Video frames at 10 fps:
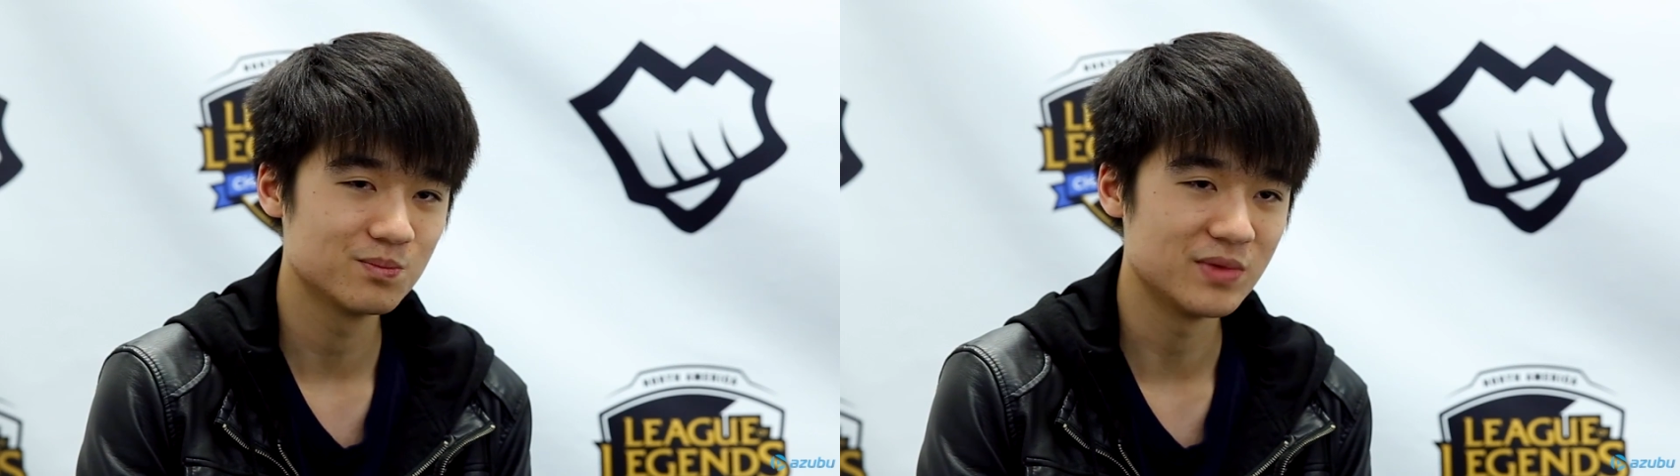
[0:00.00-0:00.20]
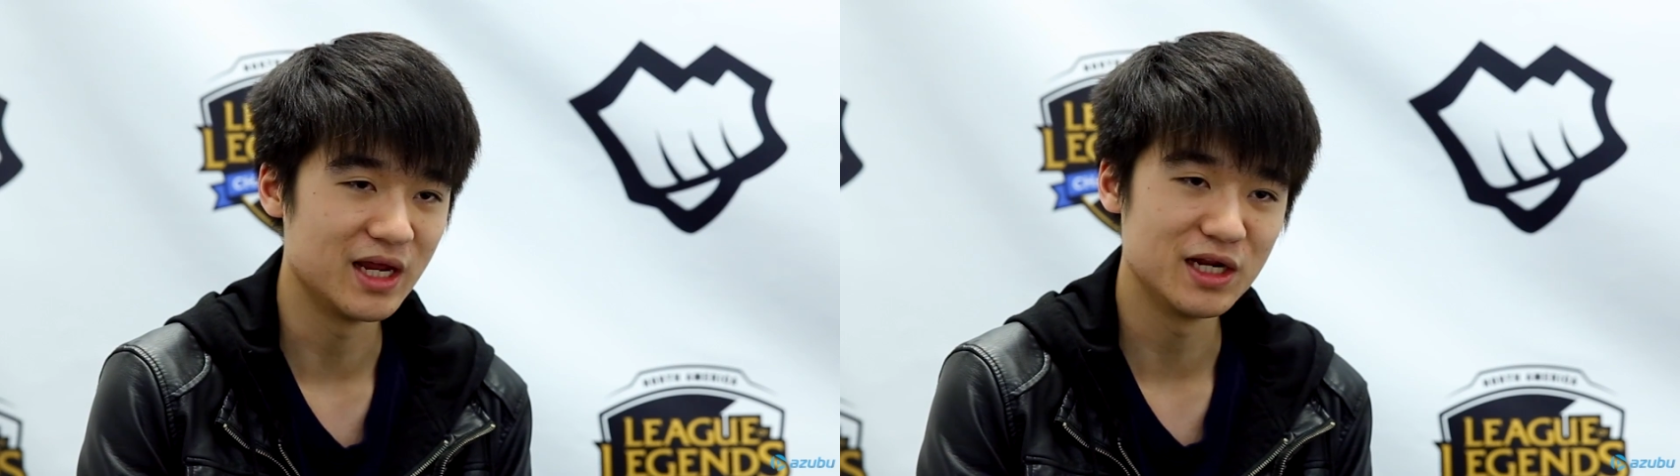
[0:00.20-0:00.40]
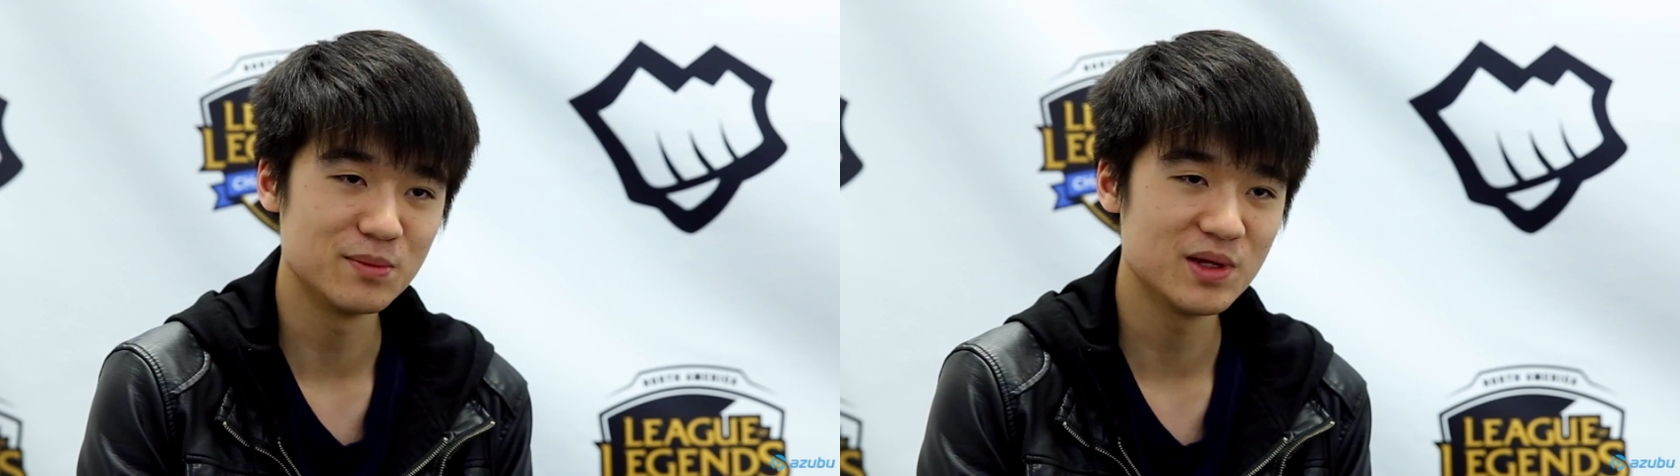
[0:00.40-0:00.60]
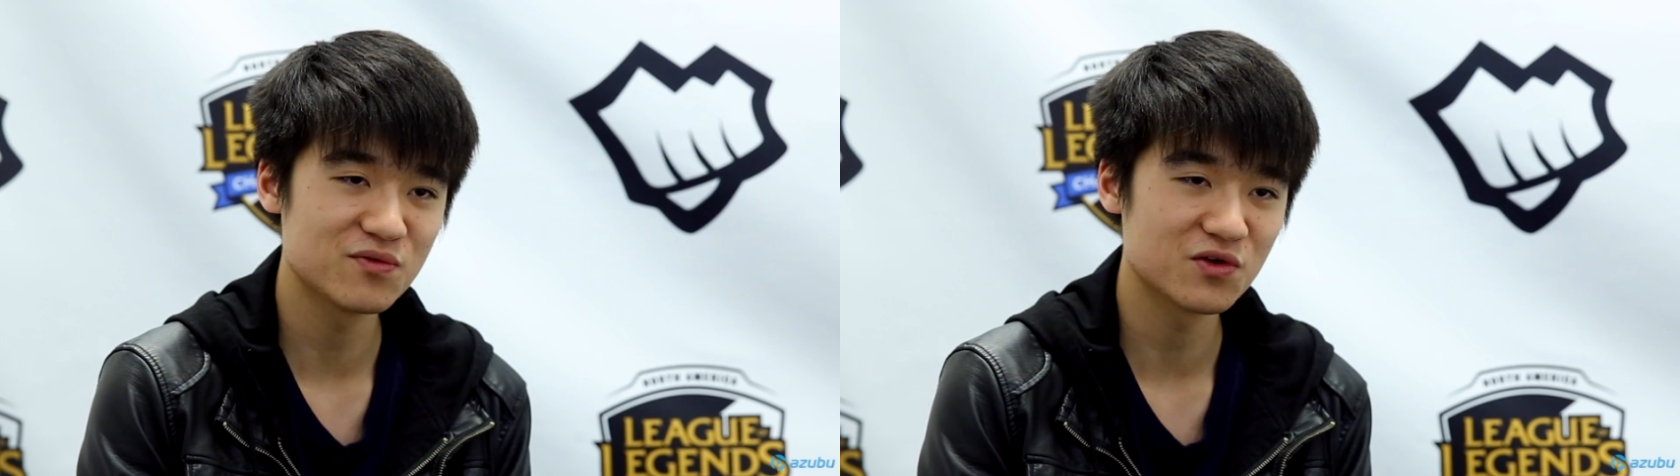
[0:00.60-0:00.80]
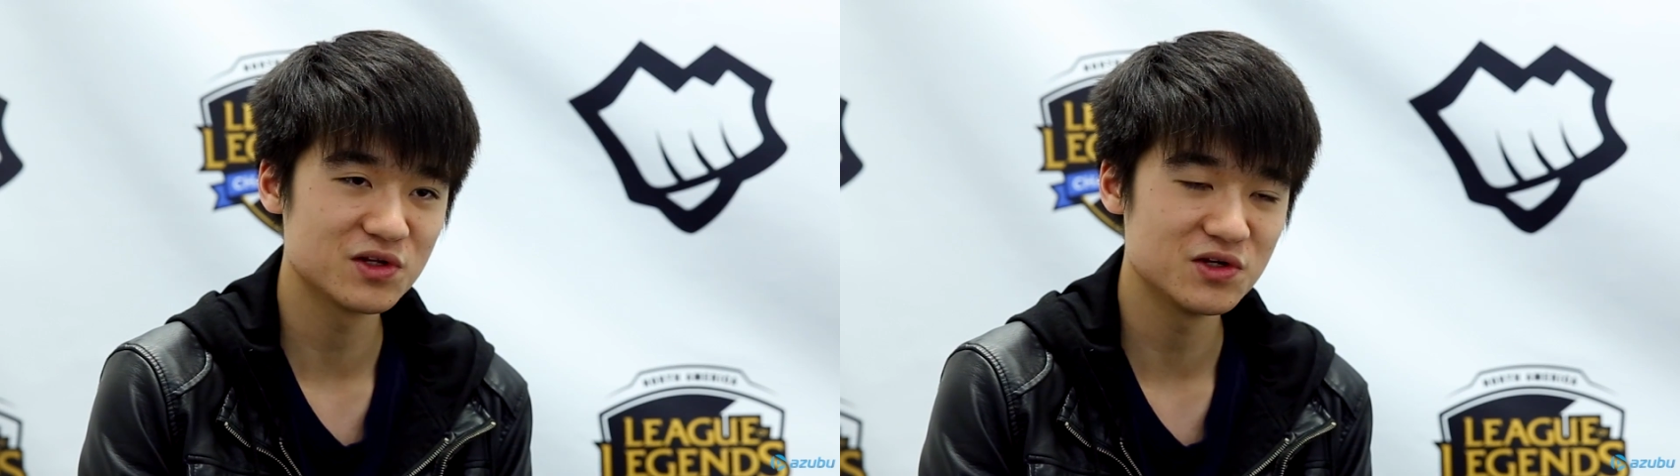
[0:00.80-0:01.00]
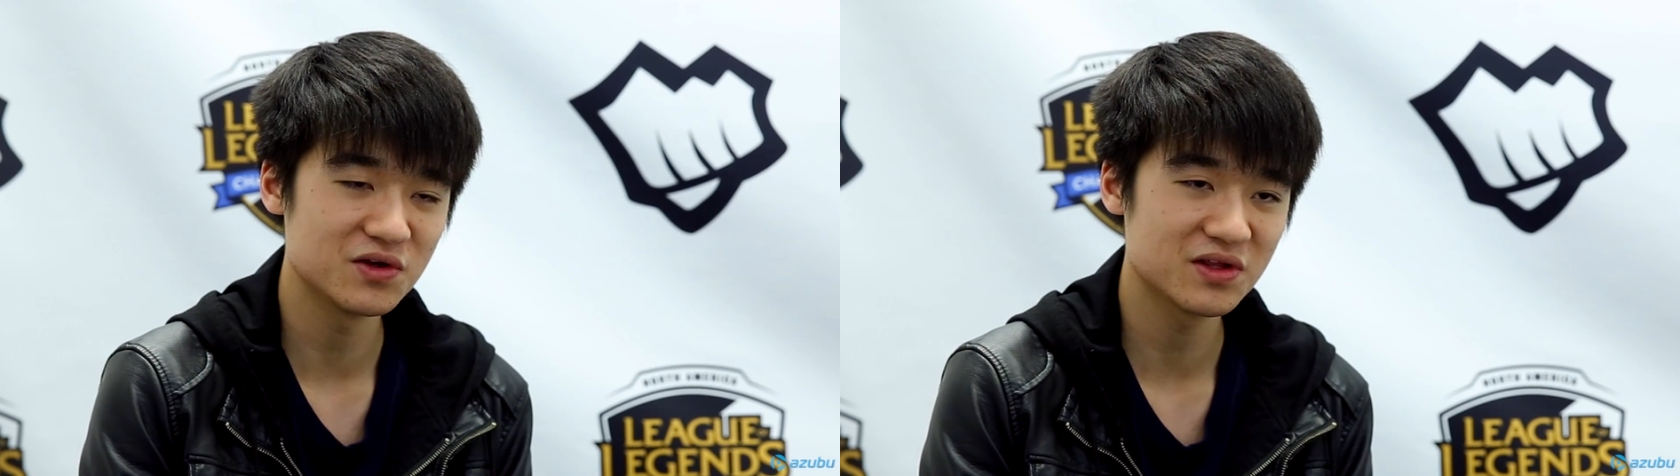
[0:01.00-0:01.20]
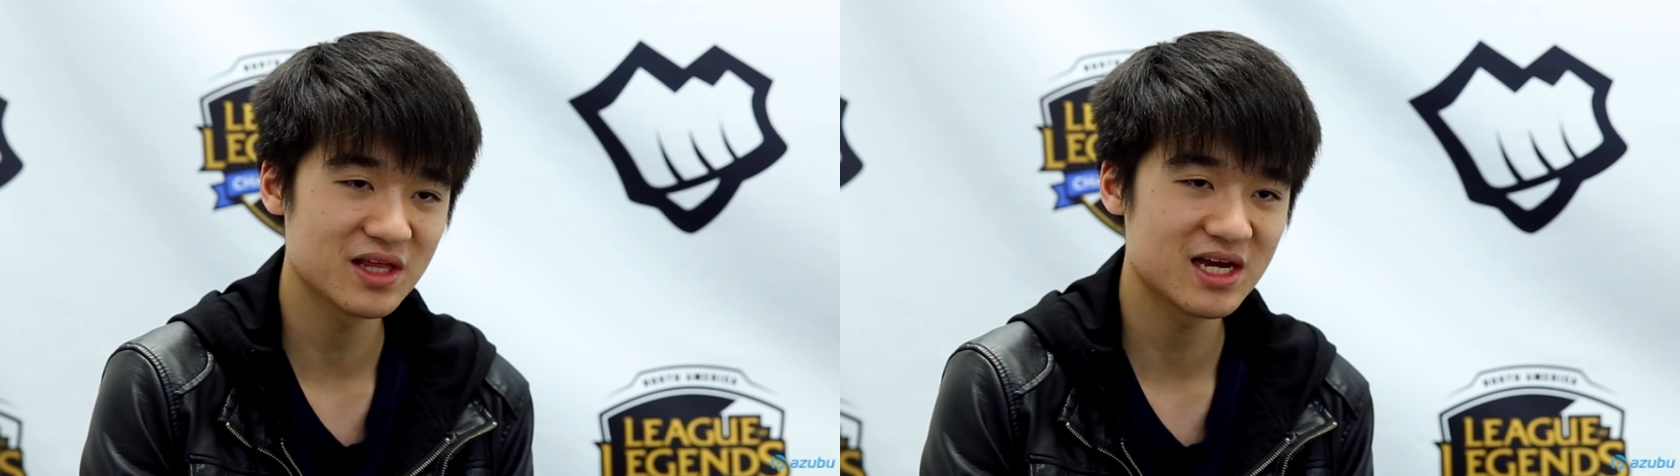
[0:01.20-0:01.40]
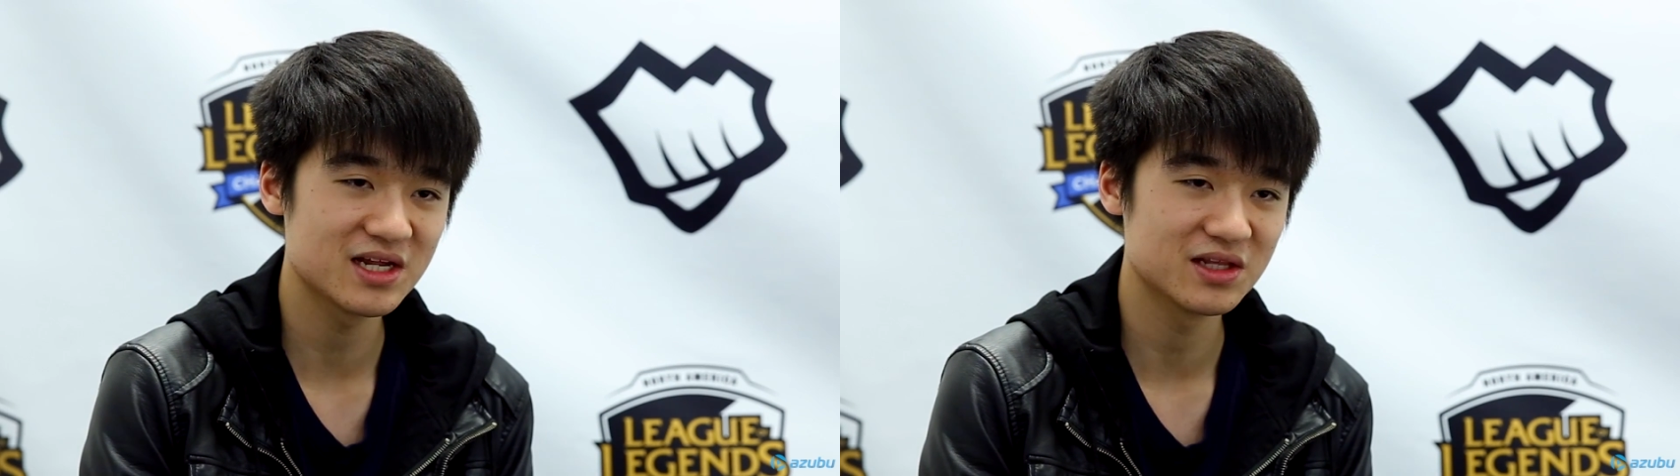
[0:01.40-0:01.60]
hated me for doing
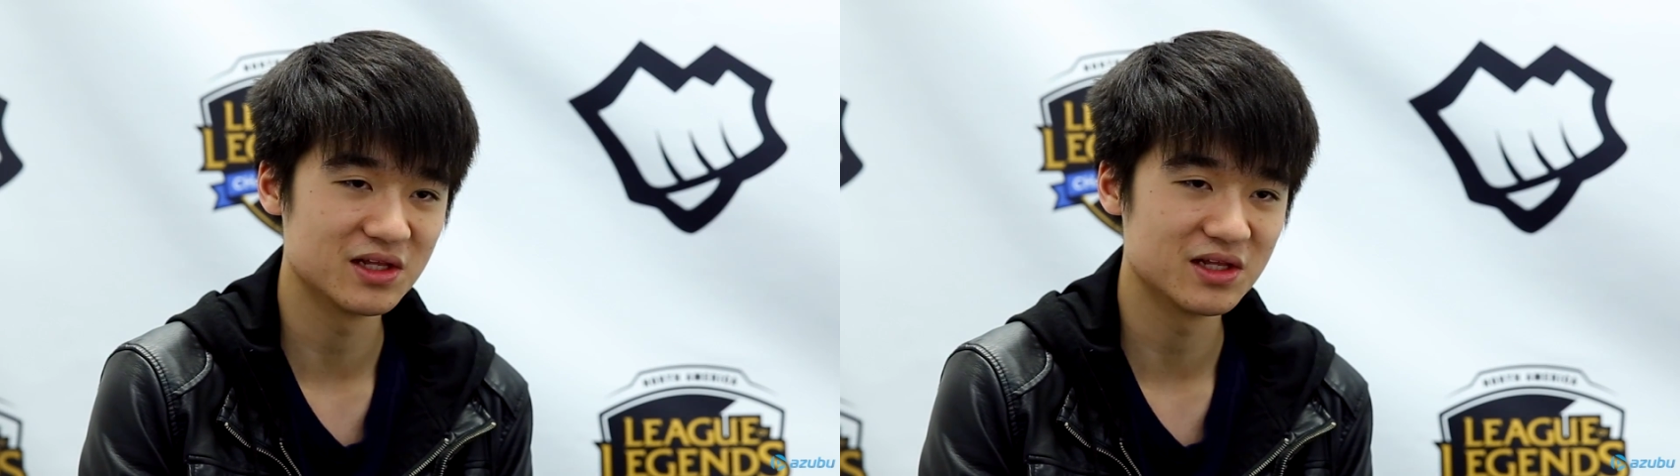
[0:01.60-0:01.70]
that.